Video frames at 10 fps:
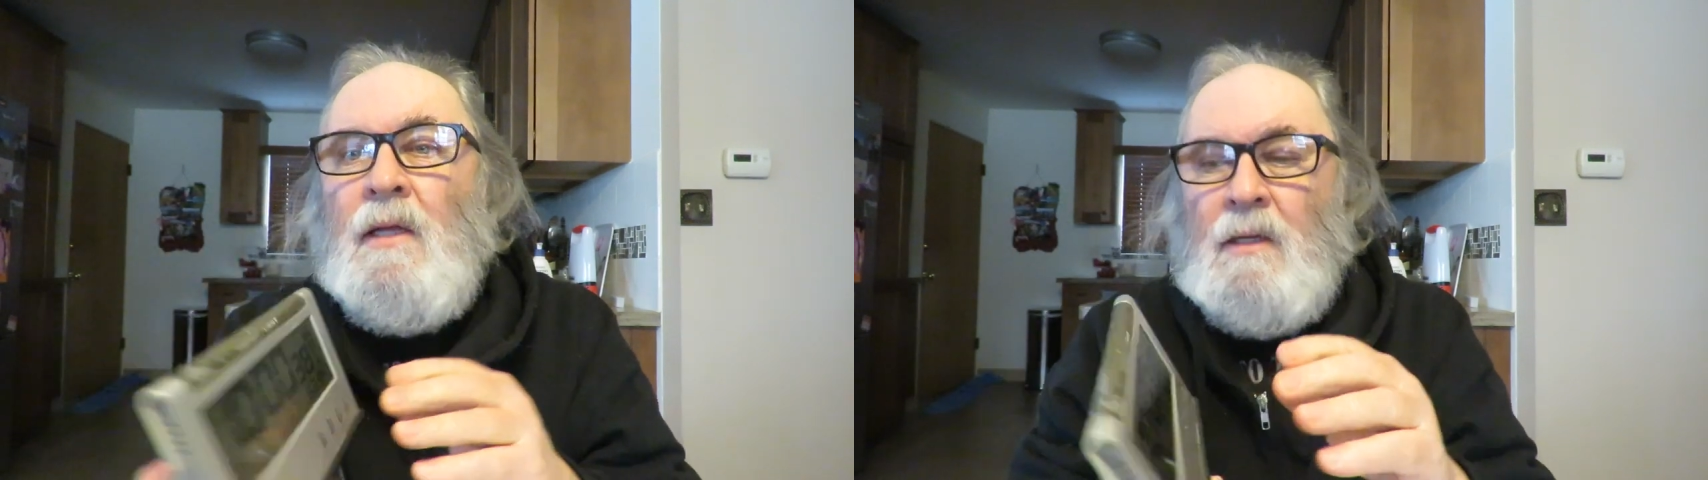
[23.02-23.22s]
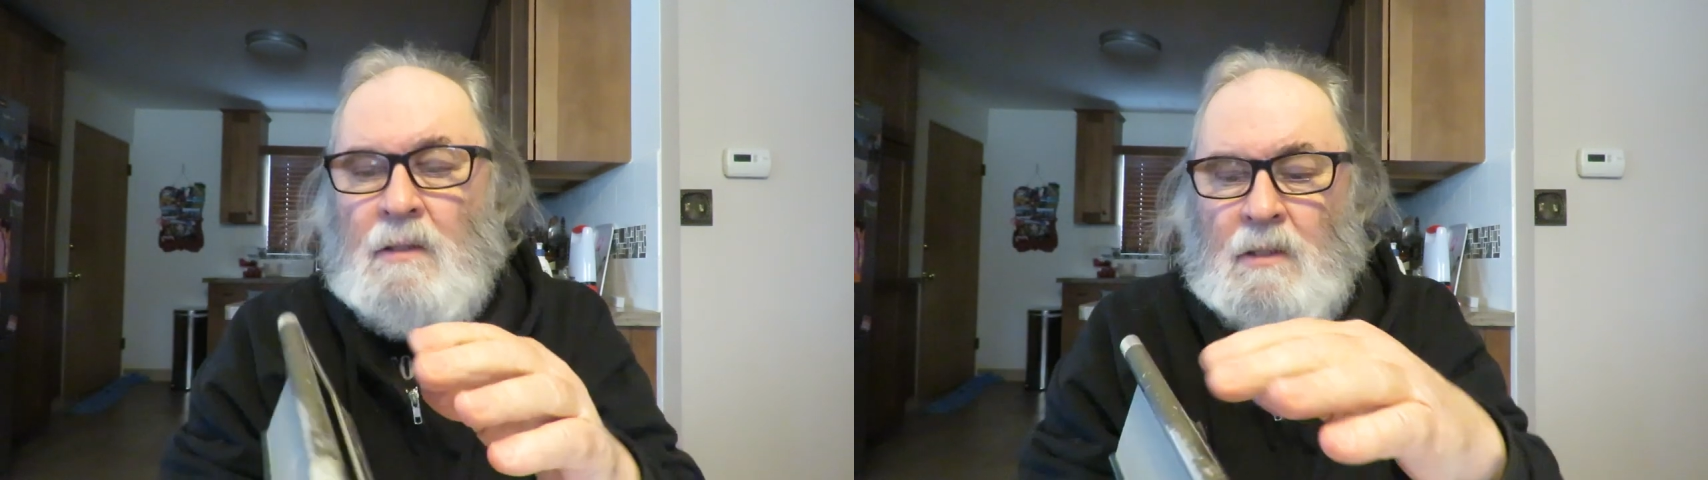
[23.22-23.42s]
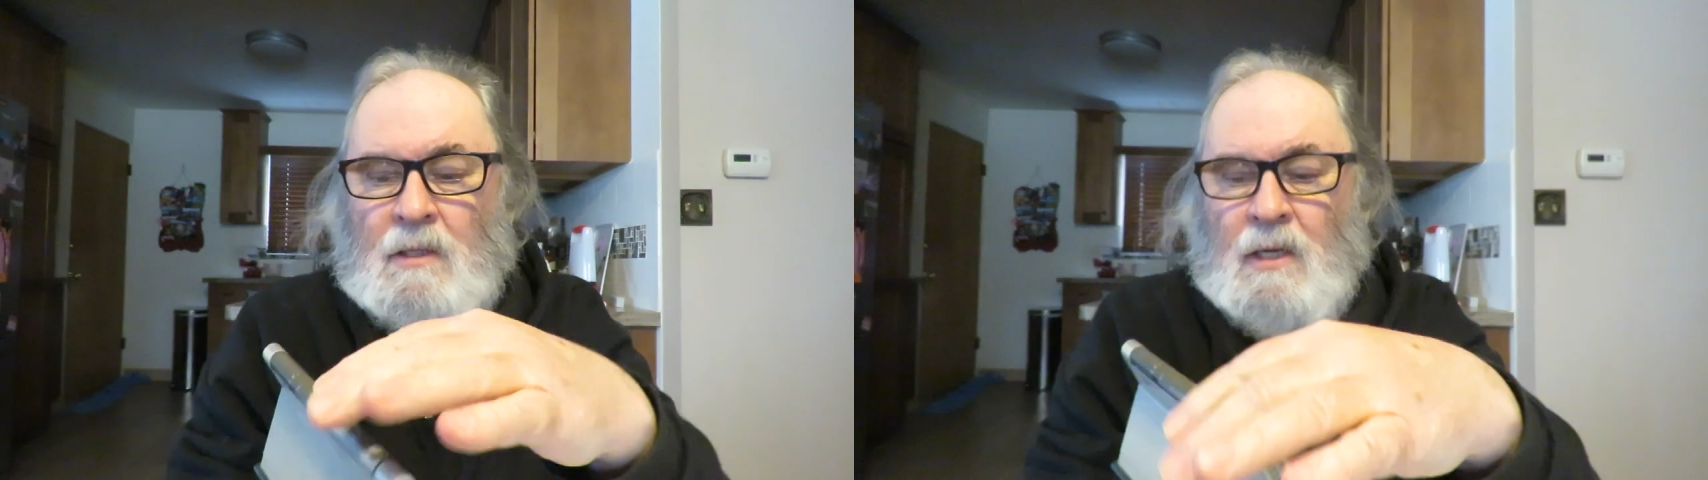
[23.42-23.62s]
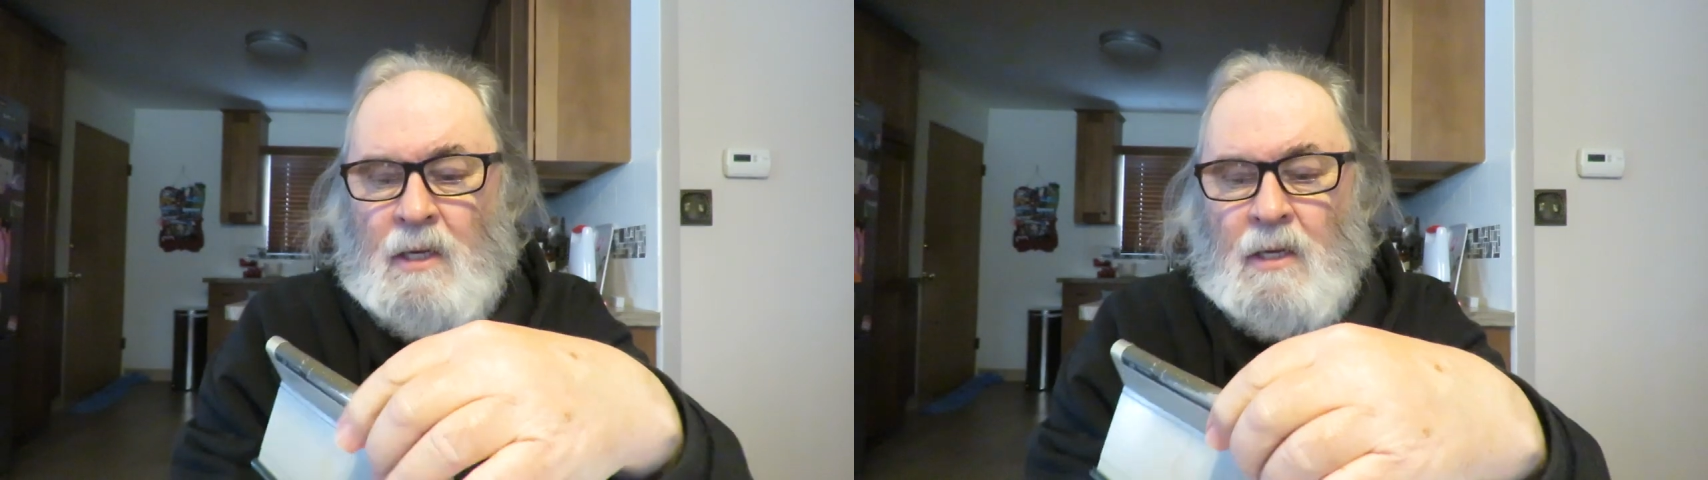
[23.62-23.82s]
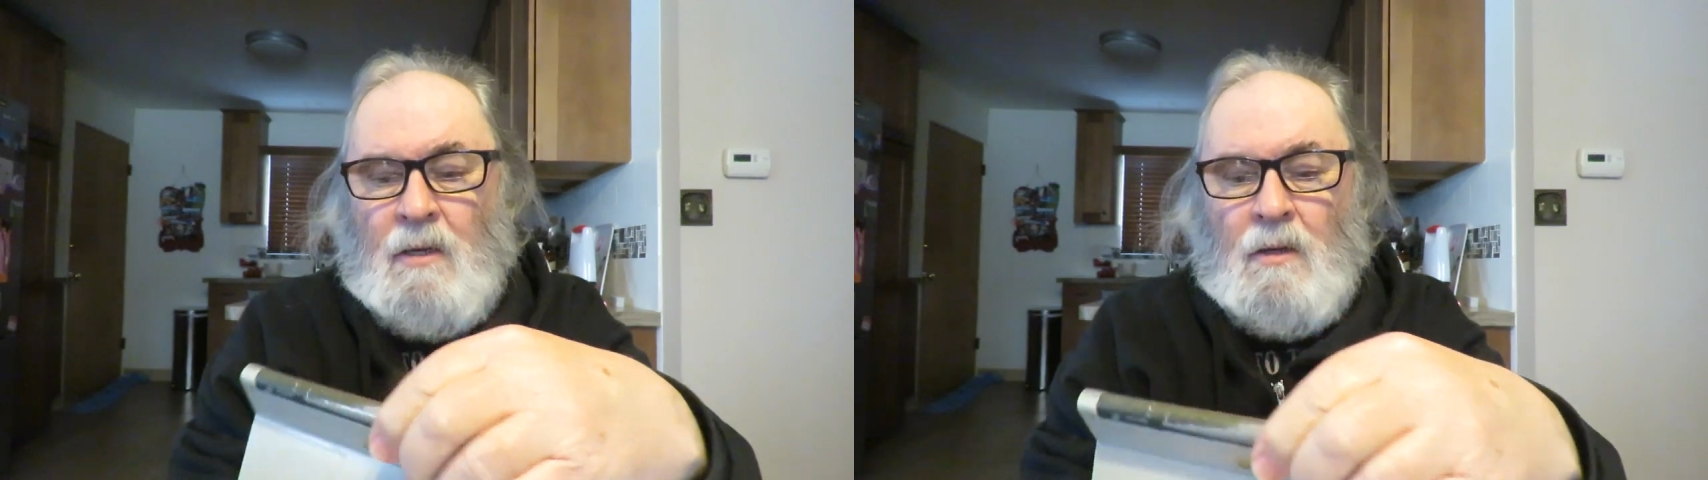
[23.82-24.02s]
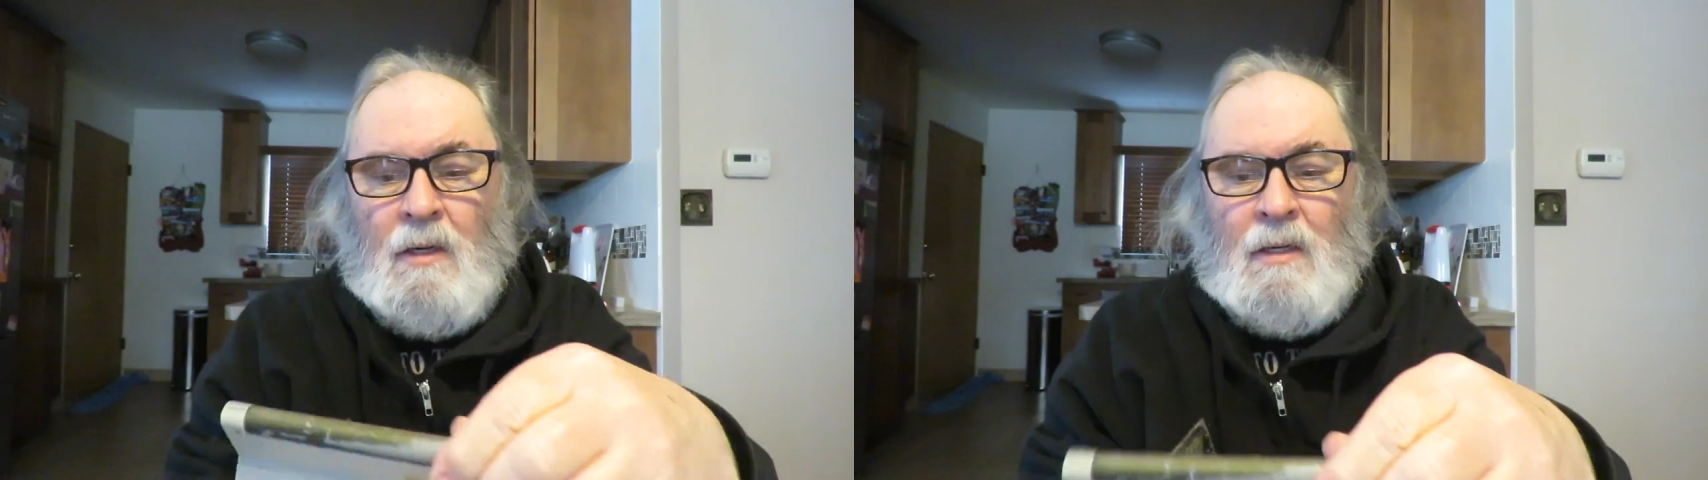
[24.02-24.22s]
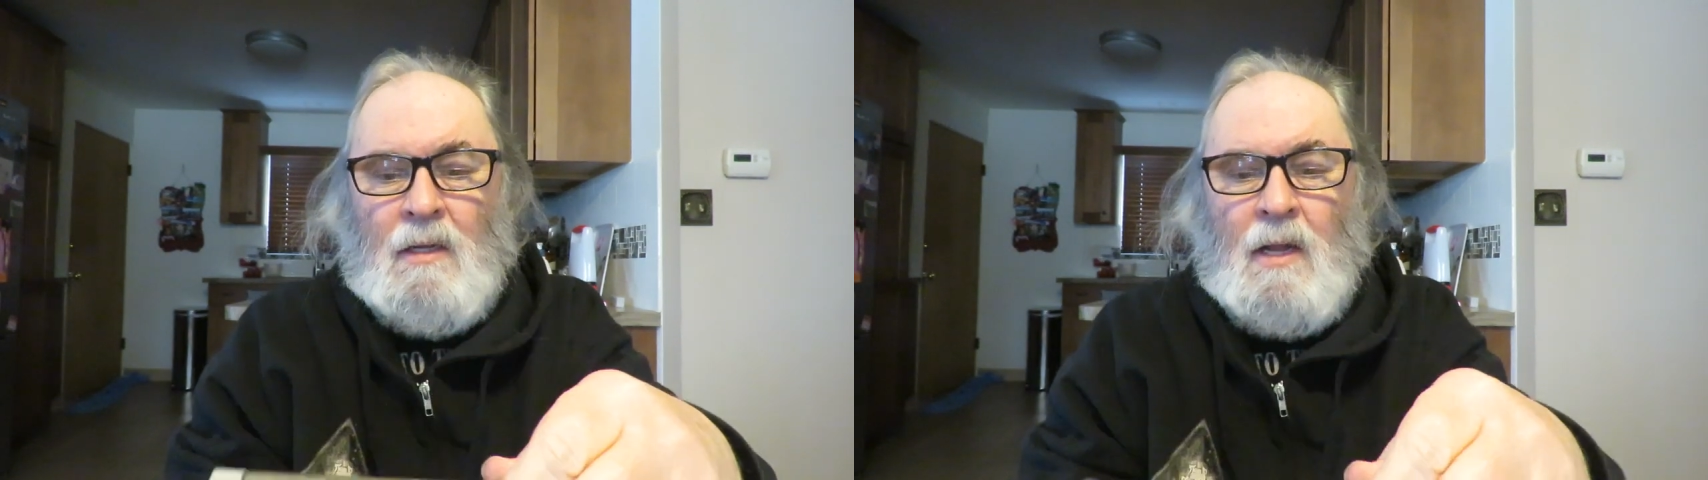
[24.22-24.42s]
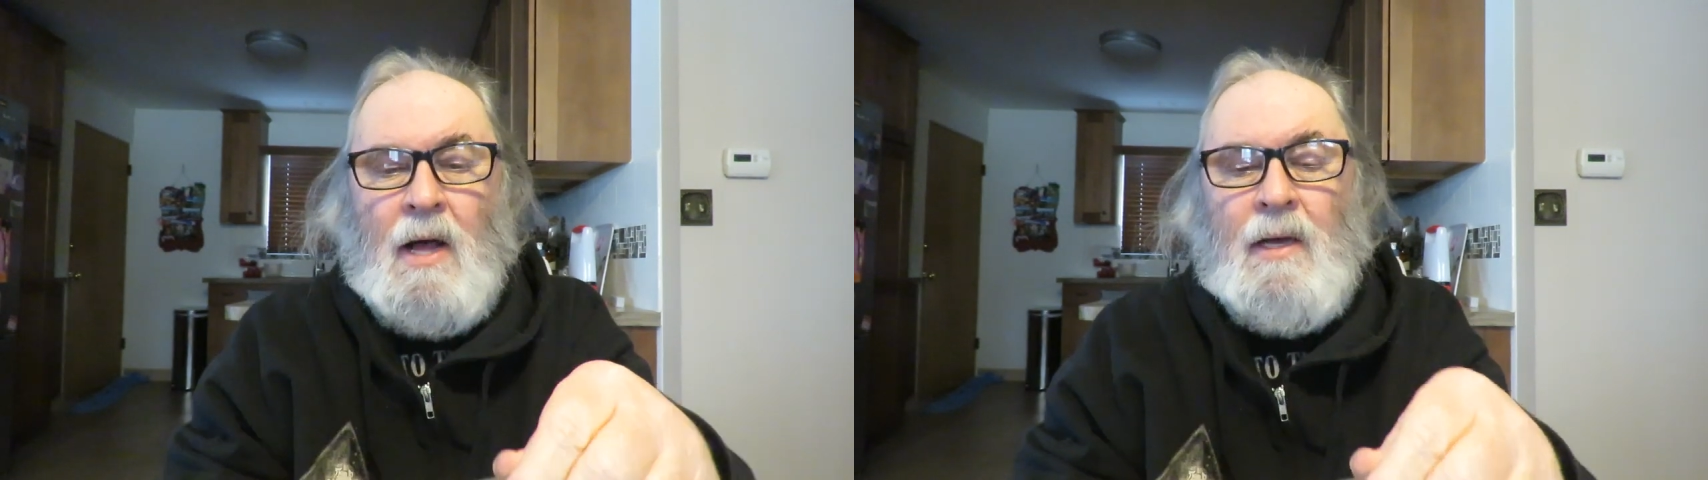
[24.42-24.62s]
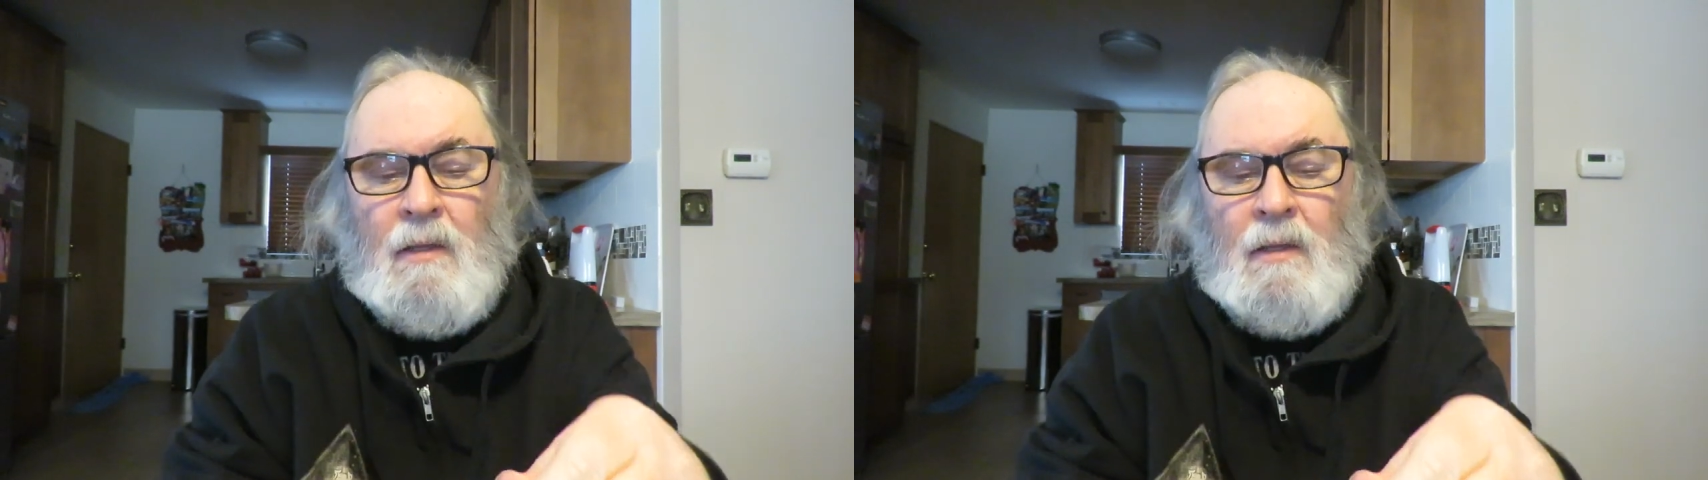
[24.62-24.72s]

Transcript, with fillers: It is 10 o'clock